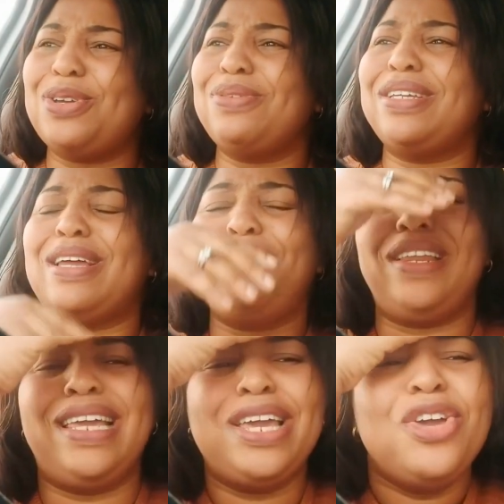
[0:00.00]
sometimes I
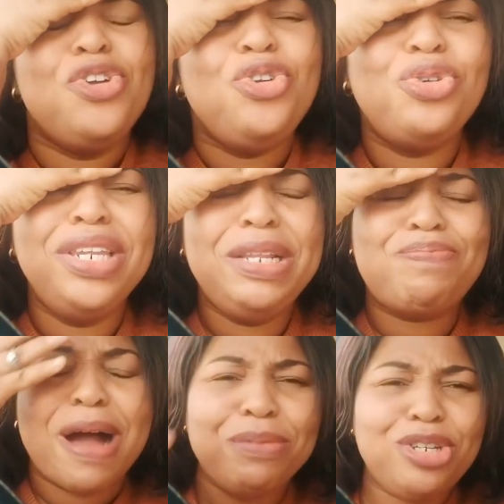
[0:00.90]
feel like you don't
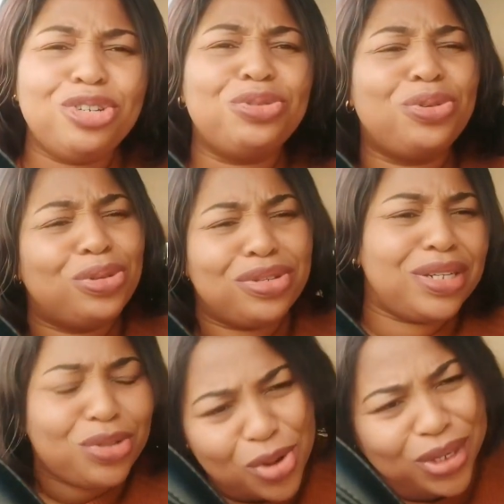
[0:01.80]
need permission to go
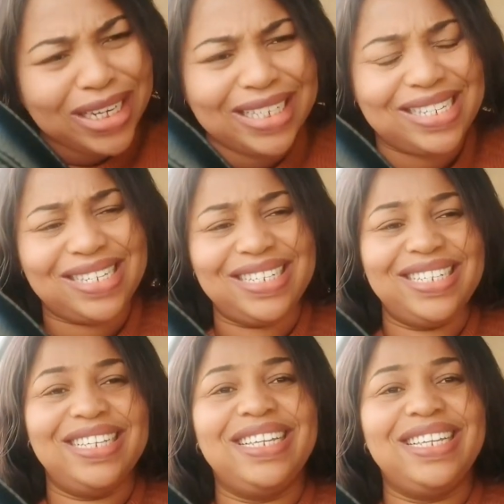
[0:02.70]
to the toilet.